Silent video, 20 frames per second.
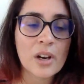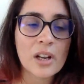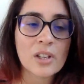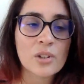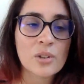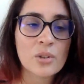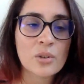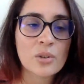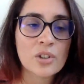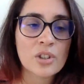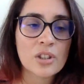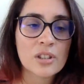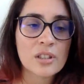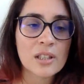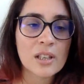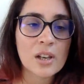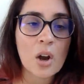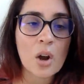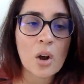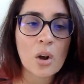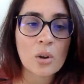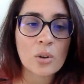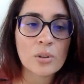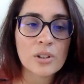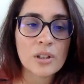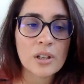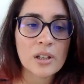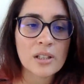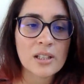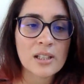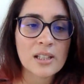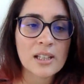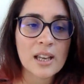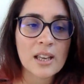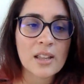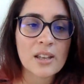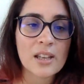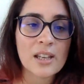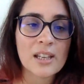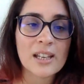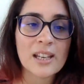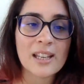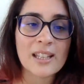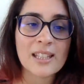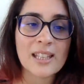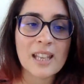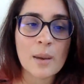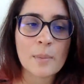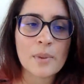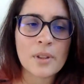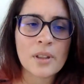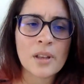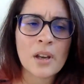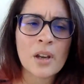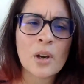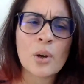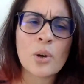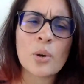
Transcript: the great sutures that hold her together in her depths?